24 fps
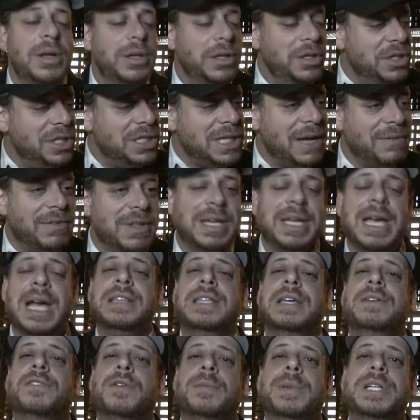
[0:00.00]
You just have to get
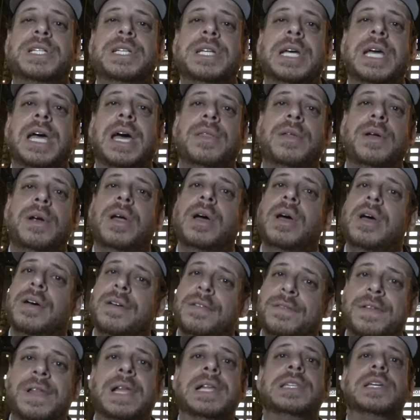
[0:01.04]
the information together,
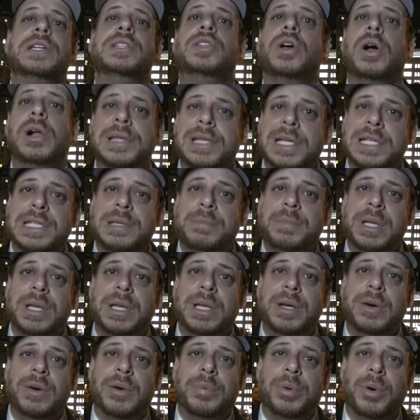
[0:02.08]
fill out the adult
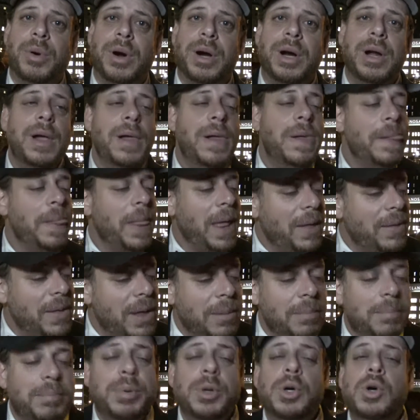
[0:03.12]
disability report, and
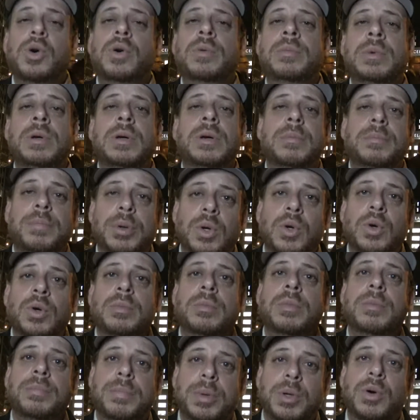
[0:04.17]
then boom,
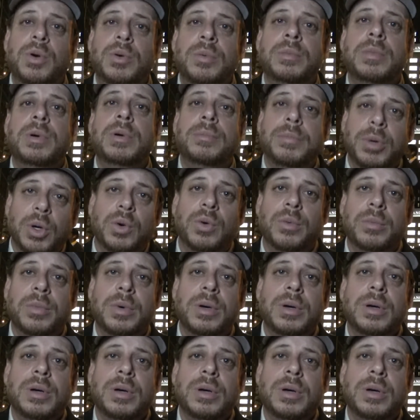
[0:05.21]
boom, boom, boom.